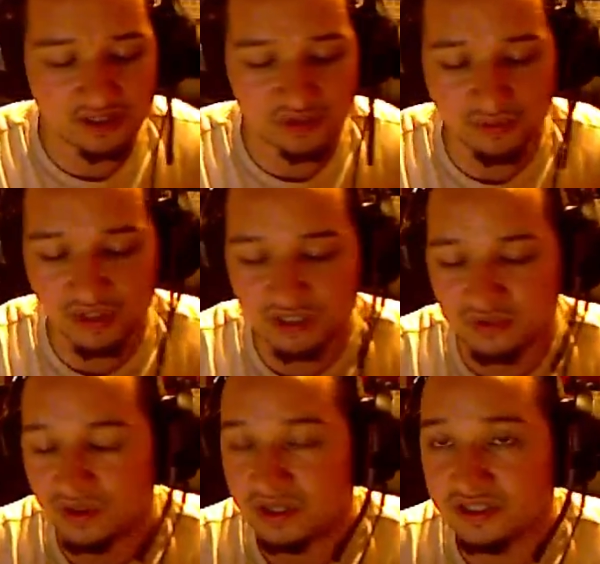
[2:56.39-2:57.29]
So plus
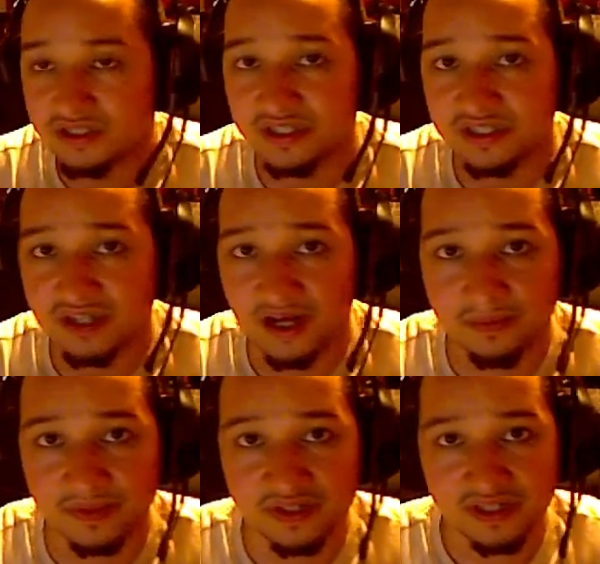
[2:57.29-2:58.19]
1 to the
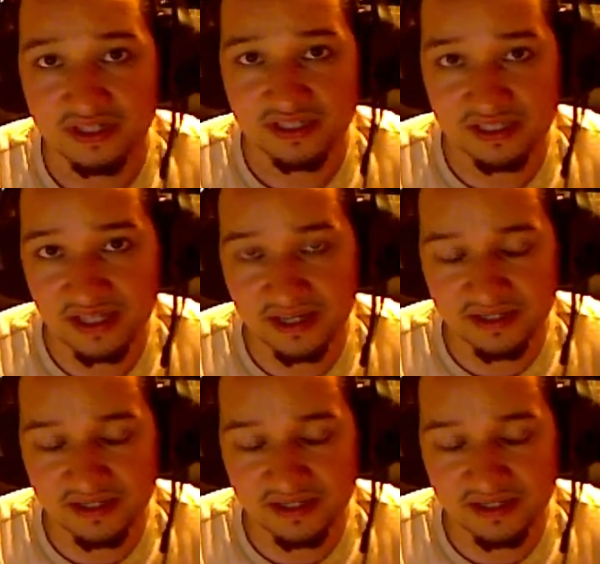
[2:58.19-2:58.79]
top stat.